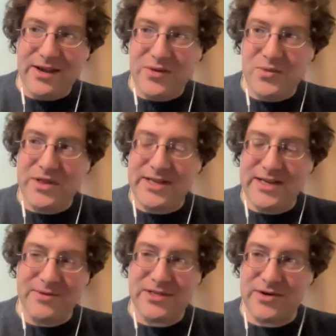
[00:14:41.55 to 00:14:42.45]
really
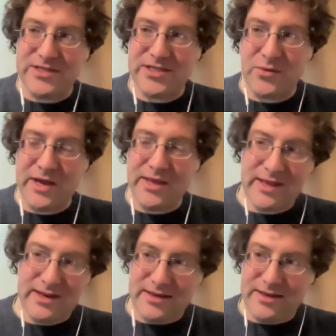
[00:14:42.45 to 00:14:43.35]
demonstrates the way
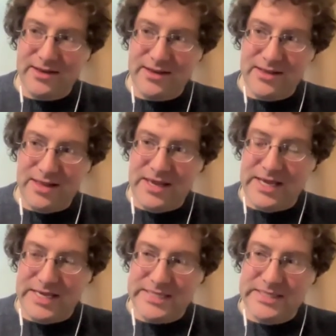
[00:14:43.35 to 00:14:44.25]
that
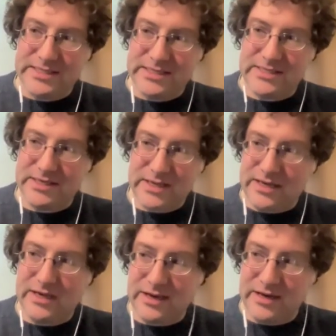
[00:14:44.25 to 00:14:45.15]
these
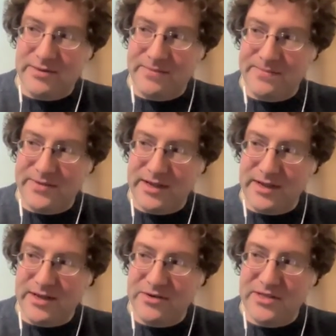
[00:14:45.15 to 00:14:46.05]

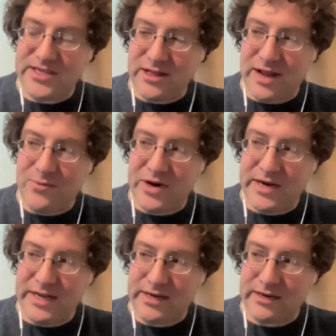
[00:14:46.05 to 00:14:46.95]
these
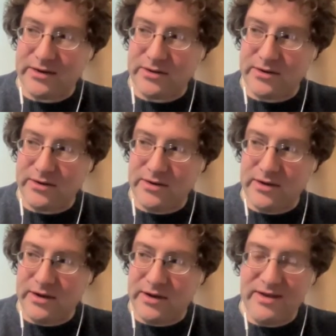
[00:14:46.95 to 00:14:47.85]
collaborating
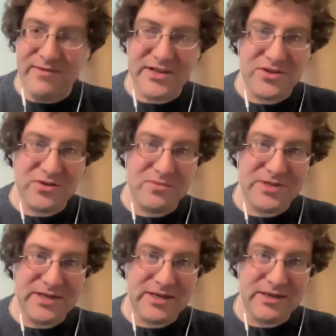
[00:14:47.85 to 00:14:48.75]
investor
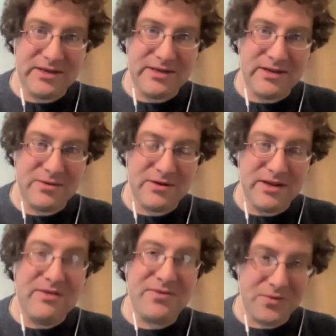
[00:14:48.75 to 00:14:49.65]
groups can
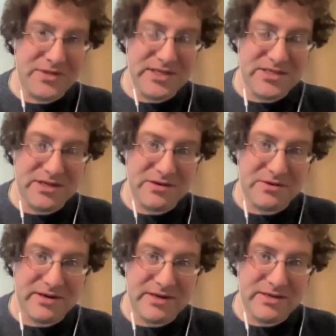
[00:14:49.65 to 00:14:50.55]
influence each
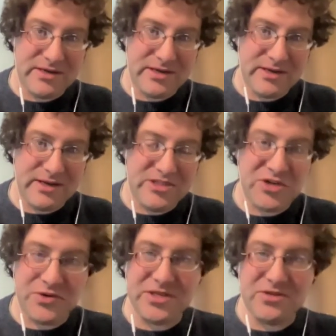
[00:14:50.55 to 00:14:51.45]
other and
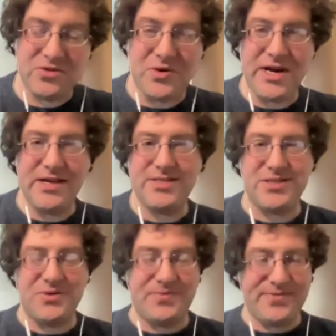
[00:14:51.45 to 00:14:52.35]
show each other the way.
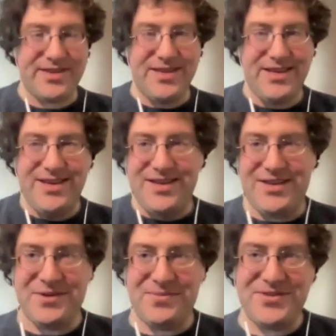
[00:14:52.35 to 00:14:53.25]
So
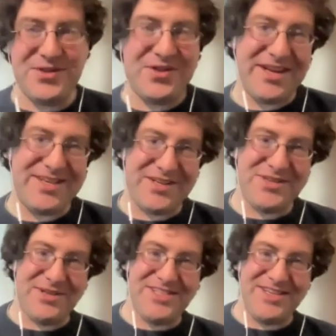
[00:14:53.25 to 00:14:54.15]
so Leon, tell us
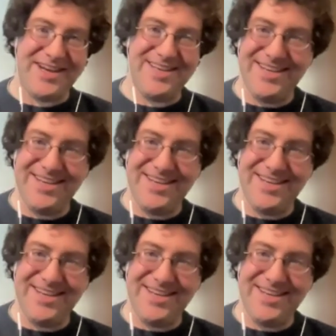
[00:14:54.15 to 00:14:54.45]
about Sealight.